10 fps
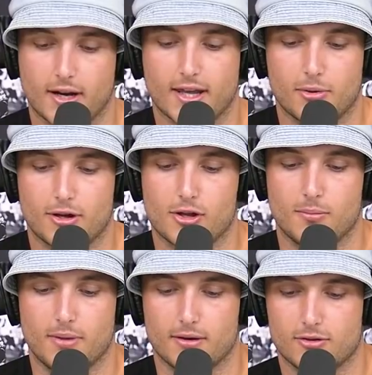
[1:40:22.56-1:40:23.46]
get a
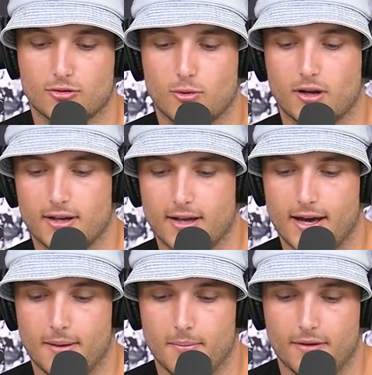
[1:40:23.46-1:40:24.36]
prediction, but just quickly,
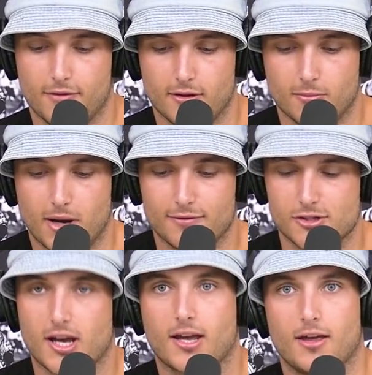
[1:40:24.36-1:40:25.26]
if there's money for
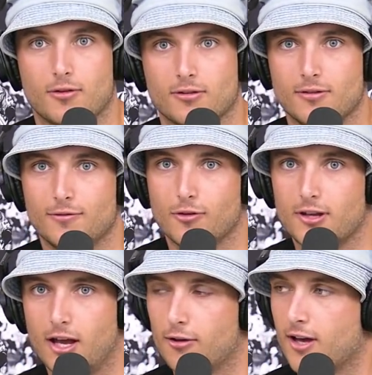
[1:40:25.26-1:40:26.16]
Jack Hetherington for a
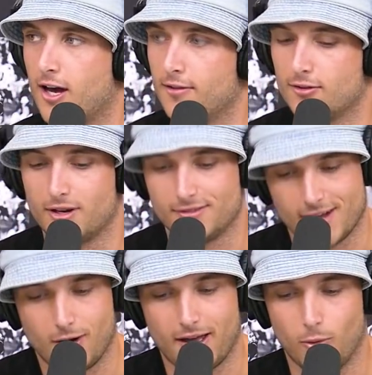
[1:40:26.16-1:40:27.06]
yellow card in this one, he's
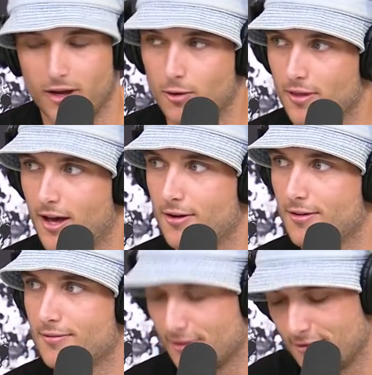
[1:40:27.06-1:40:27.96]
now had a week without
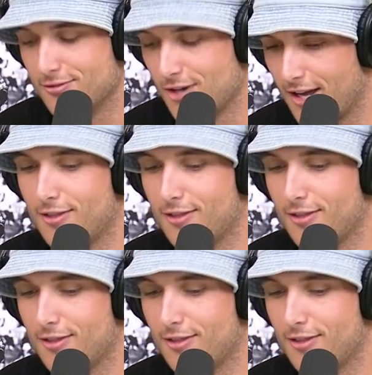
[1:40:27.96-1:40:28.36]
it. This is Jack